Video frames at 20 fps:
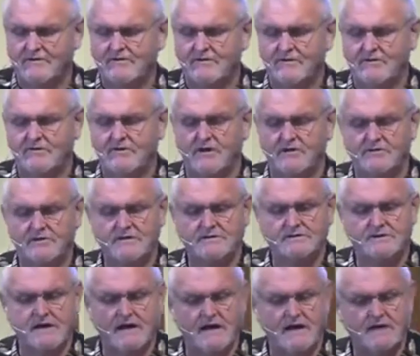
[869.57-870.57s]
thought these
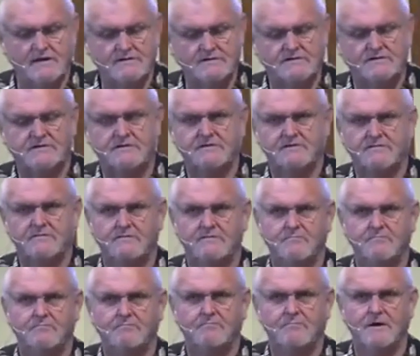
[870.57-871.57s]
guys
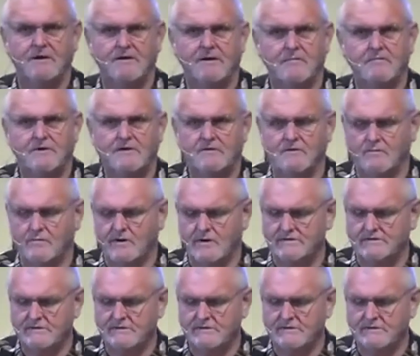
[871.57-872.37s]
might not be the ones.